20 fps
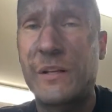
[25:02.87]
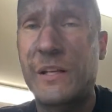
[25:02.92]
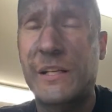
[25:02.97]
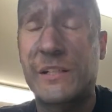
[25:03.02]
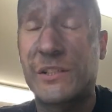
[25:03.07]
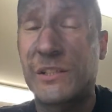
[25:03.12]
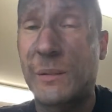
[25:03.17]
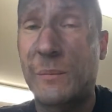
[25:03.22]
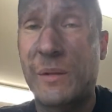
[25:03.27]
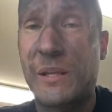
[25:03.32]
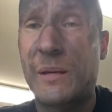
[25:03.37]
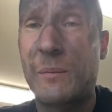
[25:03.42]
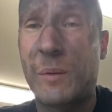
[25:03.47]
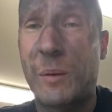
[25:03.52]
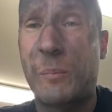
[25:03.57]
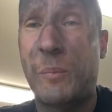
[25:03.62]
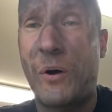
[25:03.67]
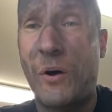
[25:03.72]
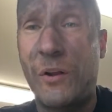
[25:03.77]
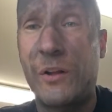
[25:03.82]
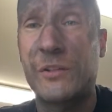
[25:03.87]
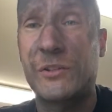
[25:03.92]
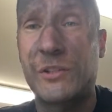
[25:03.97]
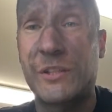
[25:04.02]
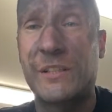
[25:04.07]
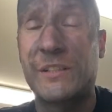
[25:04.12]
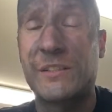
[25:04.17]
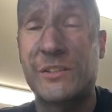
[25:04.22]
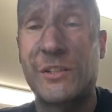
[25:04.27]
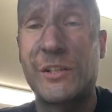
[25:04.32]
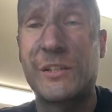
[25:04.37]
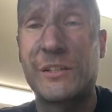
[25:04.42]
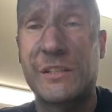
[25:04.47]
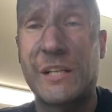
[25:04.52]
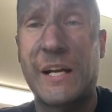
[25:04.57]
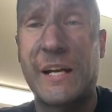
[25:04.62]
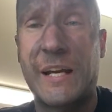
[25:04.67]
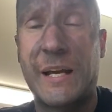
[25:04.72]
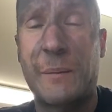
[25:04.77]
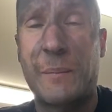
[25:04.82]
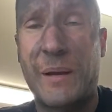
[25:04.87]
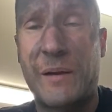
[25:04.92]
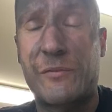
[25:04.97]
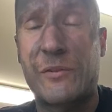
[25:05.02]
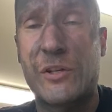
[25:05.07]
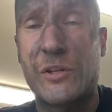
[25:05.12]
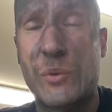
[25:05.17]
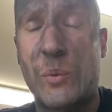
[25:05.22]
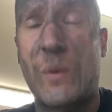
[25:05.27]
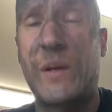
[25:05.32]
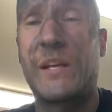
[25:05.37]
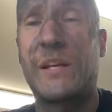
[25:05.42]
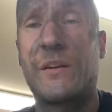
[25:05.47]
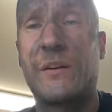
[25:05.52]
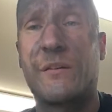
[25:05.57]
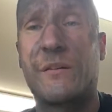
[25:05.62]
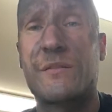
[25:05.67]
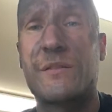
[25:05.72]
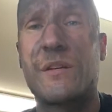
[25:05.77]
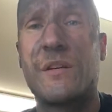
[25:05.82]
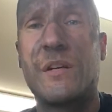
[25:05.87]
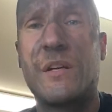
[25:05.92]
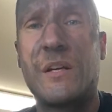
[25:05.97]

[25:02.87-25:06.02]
like some of them are polishing as good as I am after 20 years.